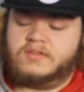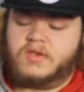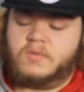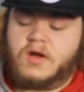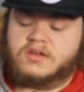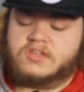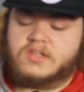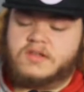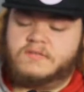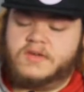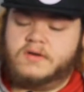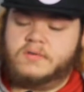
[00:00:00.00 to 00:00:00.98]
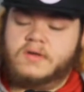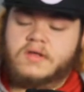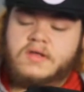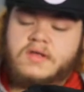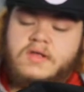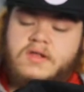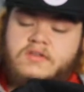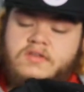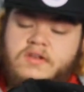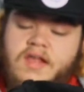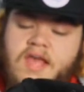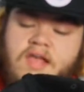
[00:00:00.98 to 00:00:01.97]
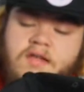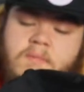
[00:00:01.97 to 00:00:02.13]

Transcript: Only watched another video today,